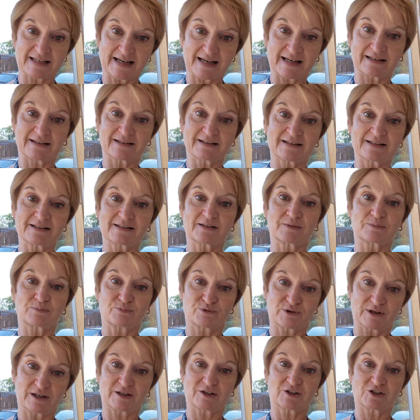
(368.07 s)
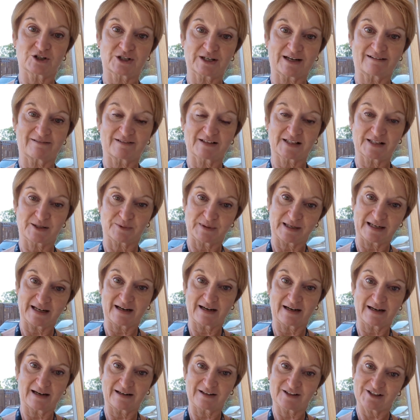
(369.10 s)
DENS the brilliant charity we
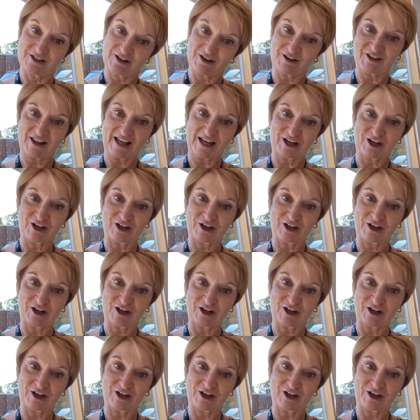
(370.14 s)
are. So